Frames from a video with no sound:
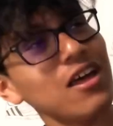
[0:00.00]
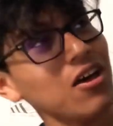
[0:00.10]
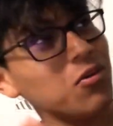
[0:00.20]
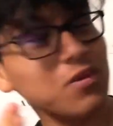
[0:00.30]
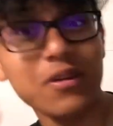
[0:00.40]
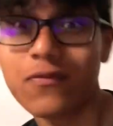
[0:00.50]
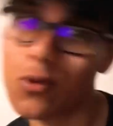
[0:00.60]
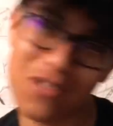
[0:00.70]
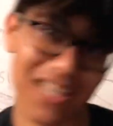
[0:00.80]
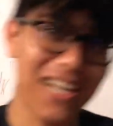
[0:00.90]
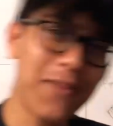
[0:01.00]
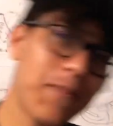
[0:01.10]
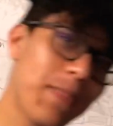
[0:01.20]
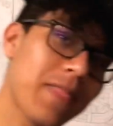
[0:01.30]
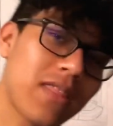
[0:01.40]
I'll be a full-time
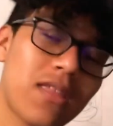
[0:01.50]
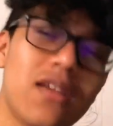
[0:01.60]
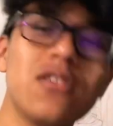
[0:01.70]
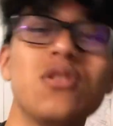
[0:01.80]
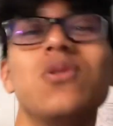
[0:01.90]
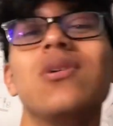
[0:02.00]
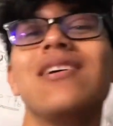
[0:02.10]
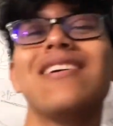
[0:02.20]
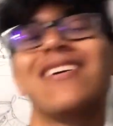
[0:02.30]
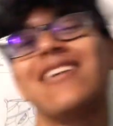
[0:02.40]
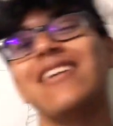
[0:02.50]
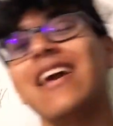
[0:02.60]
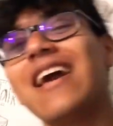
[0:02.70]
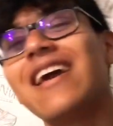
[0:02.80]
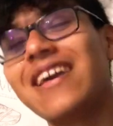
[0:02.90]
student
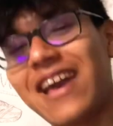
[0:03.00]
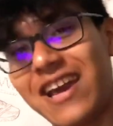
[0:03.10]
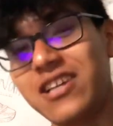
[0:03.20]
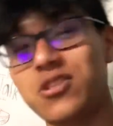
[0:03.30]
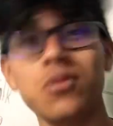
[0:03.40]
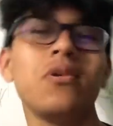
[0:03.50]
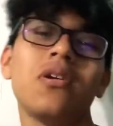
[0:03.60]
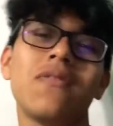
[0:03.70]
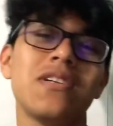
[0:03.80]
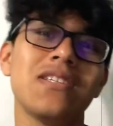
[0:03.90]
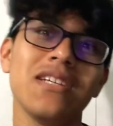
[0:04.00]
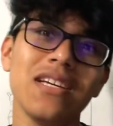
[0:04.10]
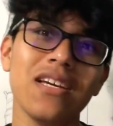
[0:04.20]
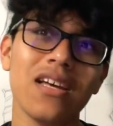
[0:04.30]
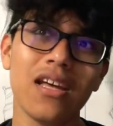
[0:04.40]
at Zoom University.
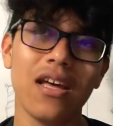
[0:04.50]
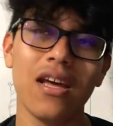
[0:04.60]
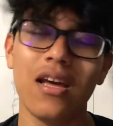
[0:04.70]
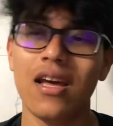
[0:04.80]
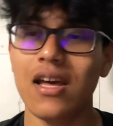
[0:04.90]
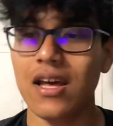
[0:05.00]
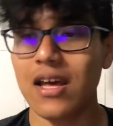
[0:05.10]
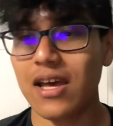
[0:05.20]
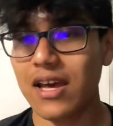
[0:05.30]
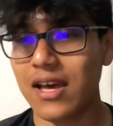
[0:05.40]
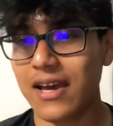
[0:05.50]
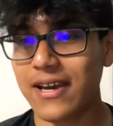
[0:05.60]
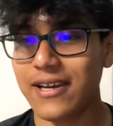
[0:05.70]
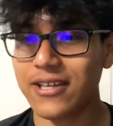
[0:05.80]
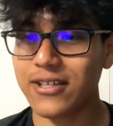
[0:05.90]

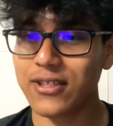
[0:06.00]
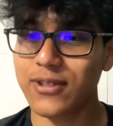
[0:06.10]
And